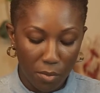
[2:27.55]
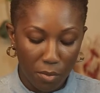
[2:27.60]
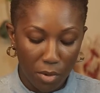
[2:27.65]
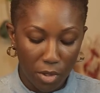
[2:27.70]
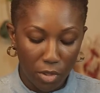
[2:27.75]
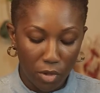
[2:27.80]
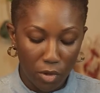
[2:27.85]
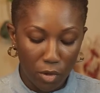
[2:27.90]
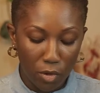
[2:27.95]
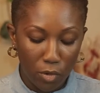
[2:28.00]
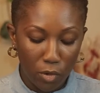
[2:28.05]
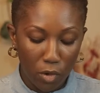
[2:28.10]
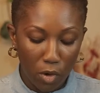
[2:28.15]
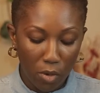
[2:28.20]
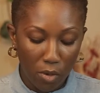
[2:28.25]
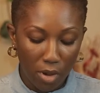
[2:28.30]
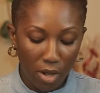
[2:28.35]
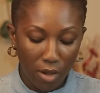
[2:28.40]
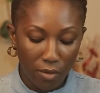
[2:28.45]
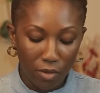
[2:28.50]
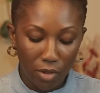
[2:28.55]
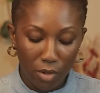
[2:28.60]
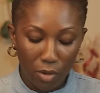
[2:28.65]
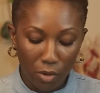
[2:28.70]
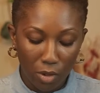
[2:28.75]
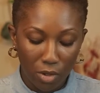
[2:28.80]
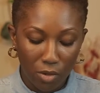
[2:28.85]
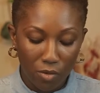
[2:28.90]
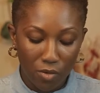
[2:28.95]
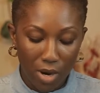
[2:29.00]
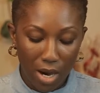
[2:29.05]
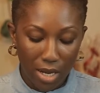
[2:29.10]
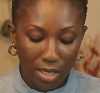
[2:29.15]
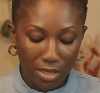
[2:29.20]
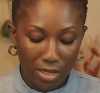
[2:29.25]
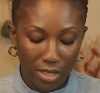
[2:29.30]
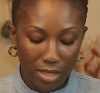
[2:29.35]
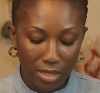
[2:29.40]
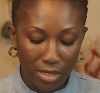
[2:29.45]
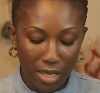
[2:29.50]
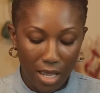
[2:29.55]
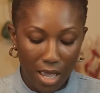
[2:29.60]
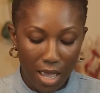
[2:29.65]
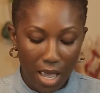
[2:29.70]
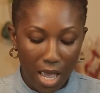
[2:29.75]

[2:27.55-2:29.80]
but the glory of the Lord rises